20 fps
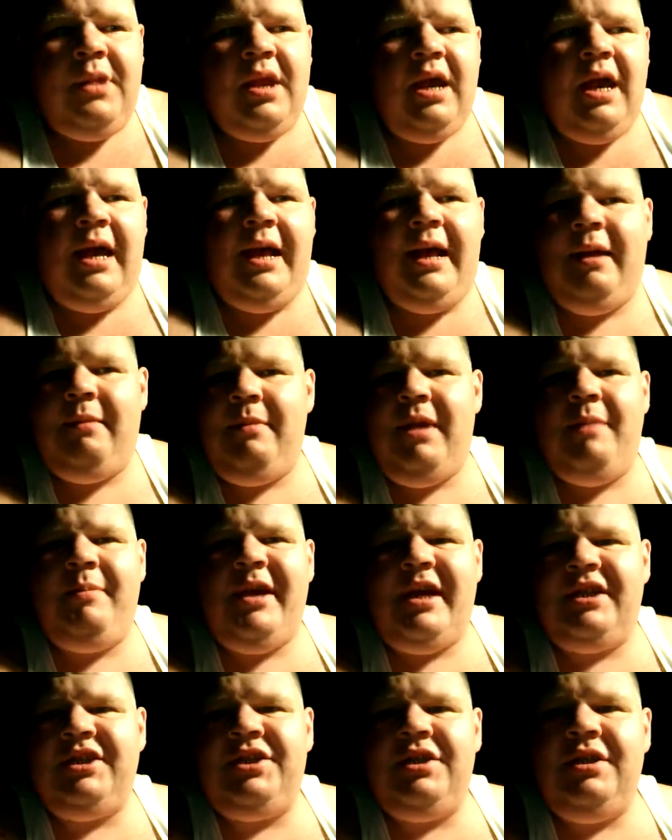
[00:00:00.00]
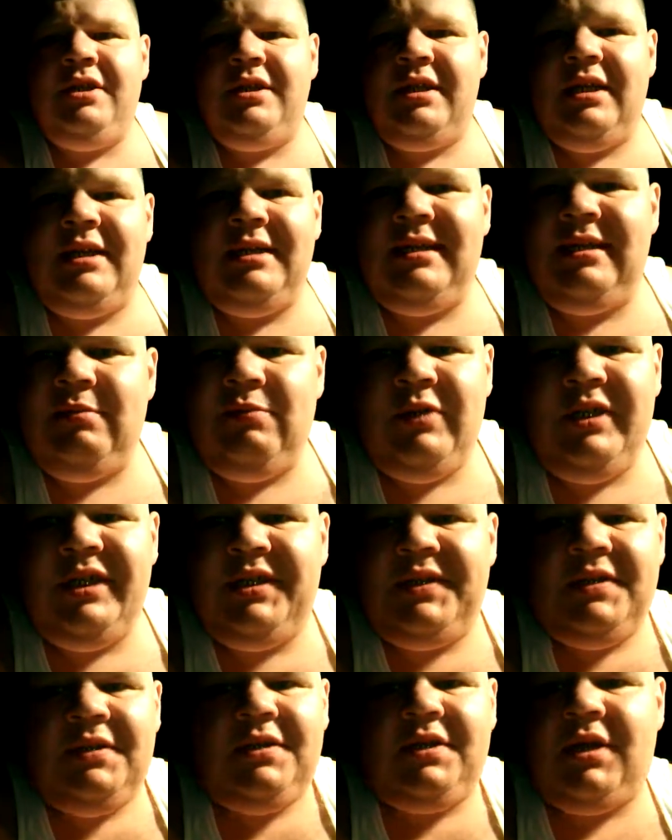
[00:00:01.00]
And maybe I should have done some
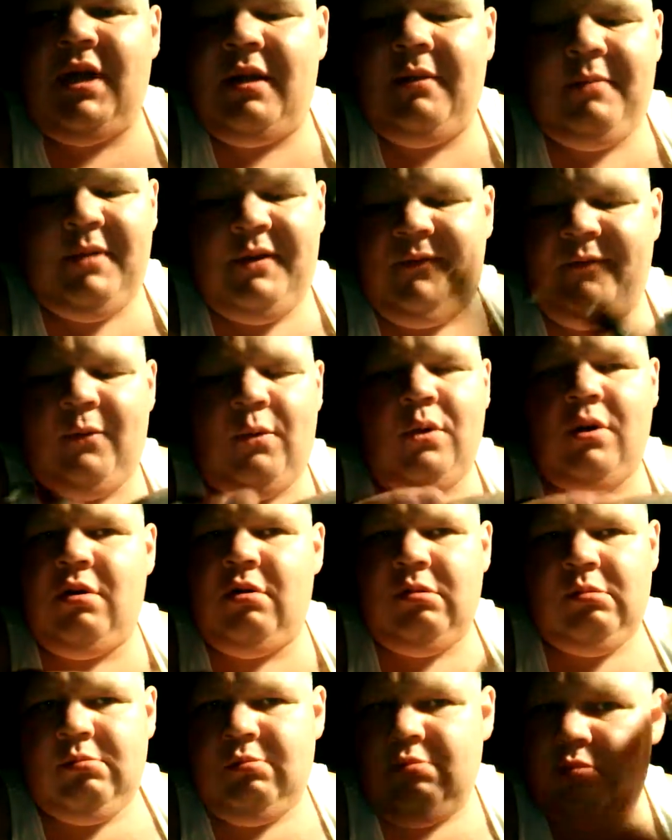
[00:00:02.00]
research on it before